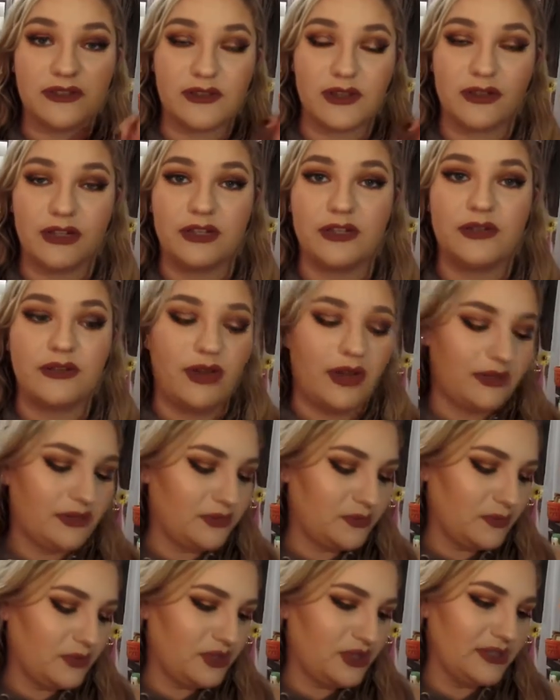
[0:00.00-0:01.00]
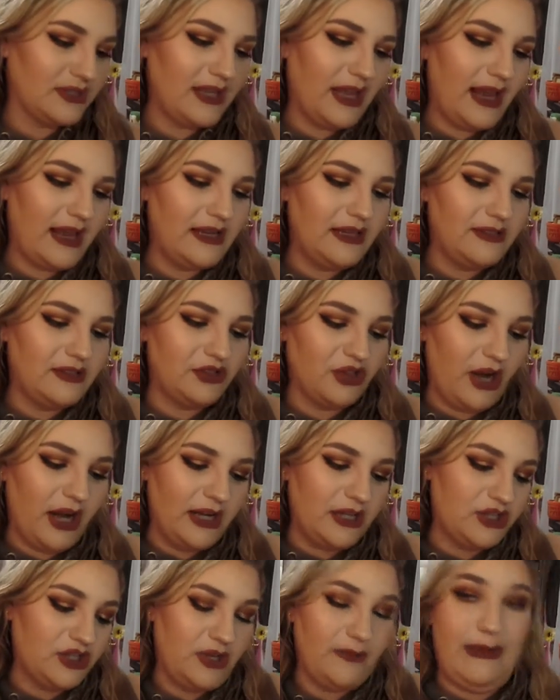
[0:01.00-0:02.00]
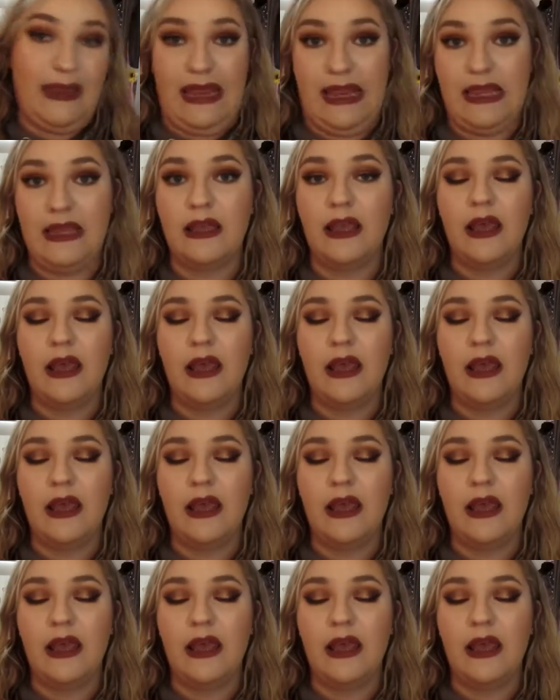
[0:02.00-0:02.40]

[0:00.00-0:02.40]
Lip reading: $32, which is kind of strange to me.